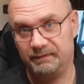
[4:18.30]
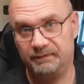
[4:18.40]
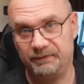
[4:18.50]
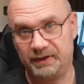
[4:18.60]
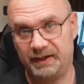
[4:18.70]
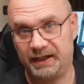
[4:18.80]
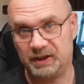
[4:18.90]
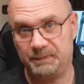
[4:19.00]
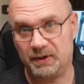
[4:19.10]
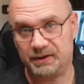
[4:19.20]
The
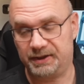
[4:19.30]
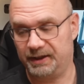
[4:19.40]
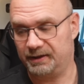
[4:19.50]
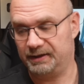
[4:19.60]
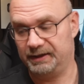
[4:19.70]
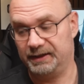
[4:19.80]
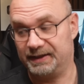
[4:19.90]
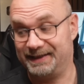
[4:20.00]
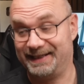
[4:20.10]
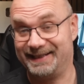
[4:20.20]
next box here
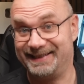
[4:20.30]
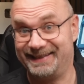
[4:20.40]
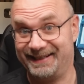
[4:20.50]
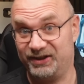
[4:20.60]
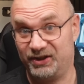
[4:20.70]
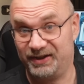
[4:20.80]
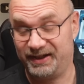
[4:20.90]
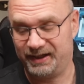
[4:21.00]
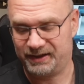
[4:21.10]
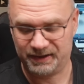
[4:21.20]
is the extension
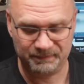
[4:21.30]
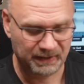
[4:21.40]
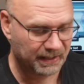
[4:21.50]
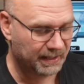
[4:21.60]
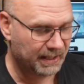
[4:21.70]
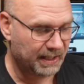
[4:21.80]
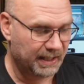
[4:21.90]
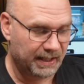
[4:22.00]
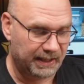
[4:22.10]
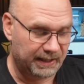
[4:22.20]
kit.
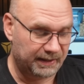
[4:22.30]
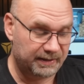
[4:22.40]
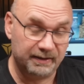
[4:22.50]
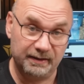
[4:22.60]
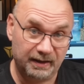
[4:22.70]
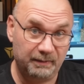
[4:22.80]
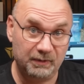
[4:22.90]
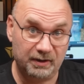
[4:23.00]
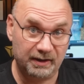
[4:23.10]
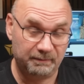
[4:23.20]
And I'm
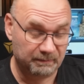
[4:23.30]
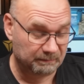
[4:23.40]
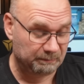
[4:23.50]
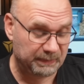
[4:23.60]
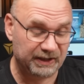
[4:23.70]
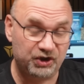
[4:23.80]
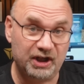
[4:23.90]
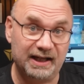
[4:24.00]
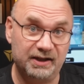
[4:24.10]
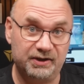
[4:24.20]
gonna be
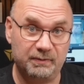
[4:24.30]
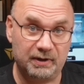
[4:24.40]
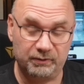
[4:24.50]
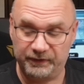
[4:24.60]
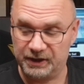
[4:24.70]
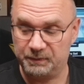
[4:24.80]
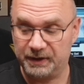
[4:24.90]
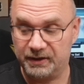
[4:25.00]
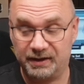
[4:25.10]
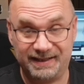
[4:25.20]
challenged around this
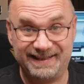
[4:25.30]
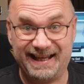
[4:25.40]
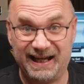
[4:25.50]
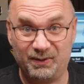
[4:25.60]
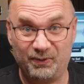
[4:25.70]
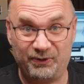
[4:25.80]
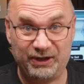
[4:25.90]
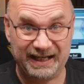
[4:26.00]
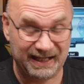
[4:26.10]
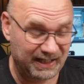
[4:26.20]
because I don't
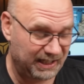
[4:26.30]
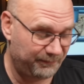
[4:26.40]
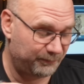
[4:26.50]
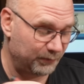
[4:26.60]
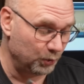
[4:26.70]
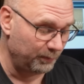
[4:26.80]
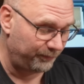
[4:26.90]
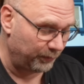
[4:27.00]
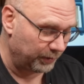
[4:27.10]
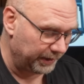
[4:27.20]
think I have room
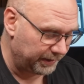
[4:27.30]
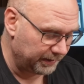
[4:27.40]
for it.